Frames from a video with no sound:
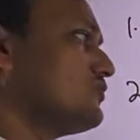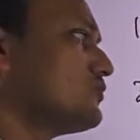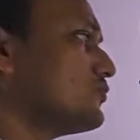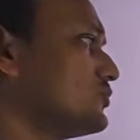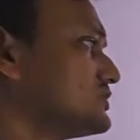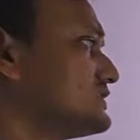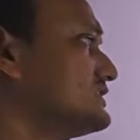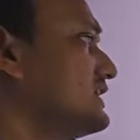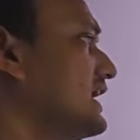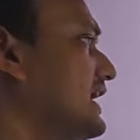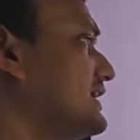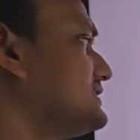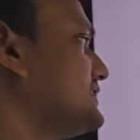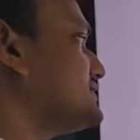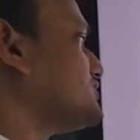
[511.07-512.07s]
question
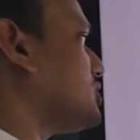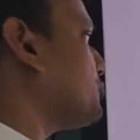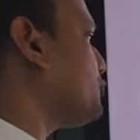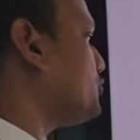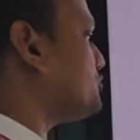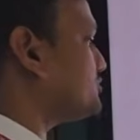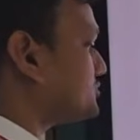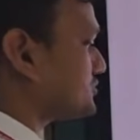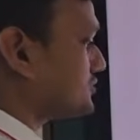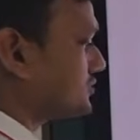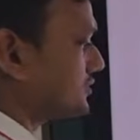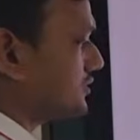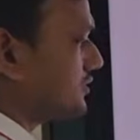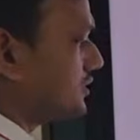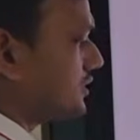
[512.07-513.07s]
arises, suppose
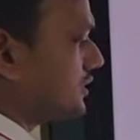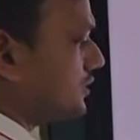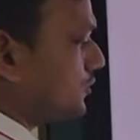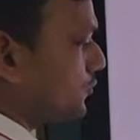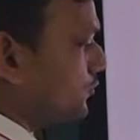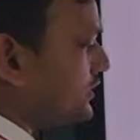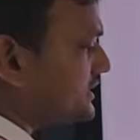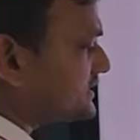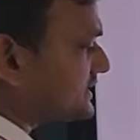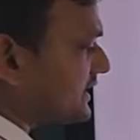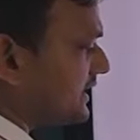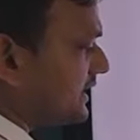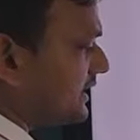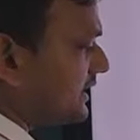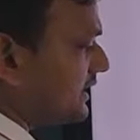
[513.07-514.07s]
we
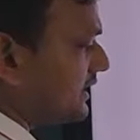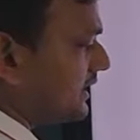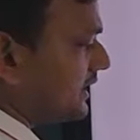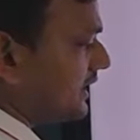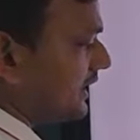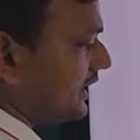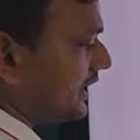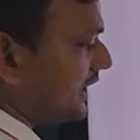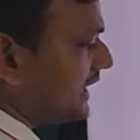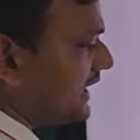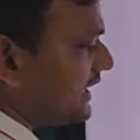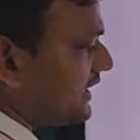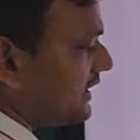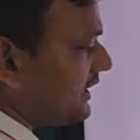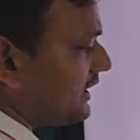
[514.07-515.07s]
say
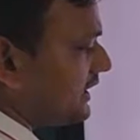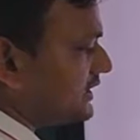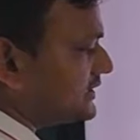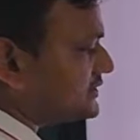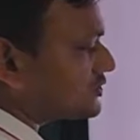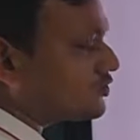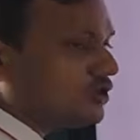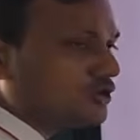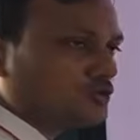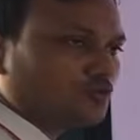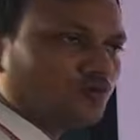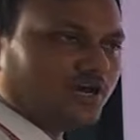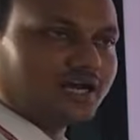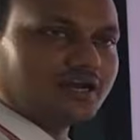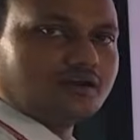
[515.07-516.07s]
n is equal to
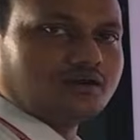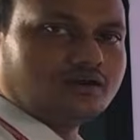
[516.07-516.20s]
1